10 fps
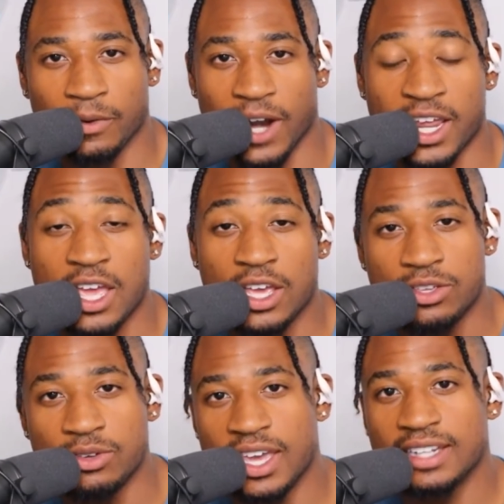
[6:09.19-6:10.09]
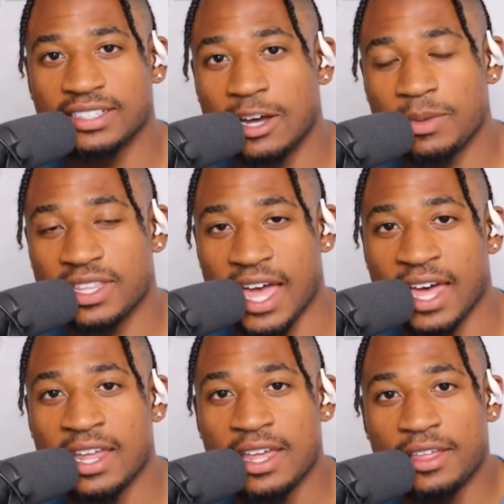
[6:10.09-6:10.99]
right? You can't tell me
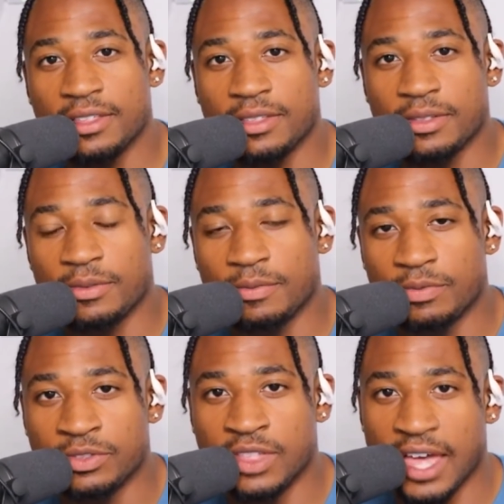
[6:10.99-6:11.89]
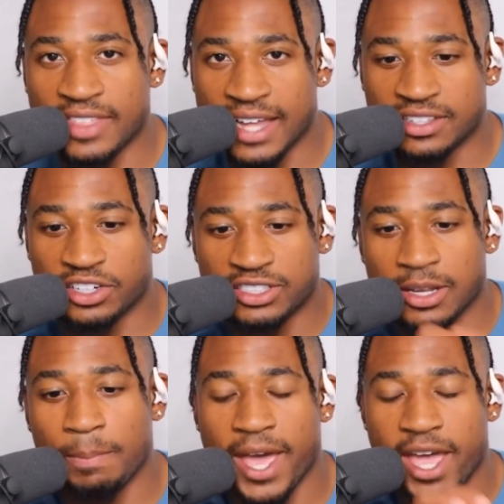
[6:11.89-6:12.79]
that that, that there's
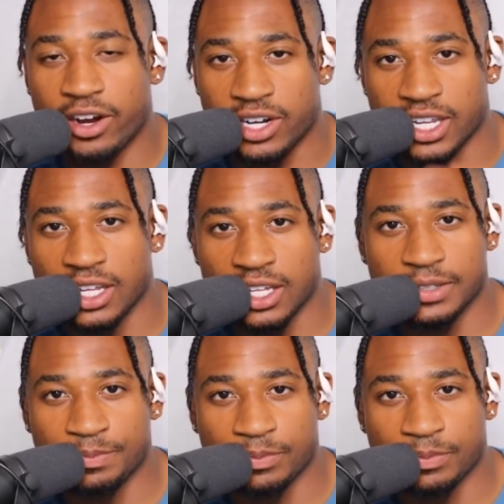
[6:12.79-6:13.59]
some parity,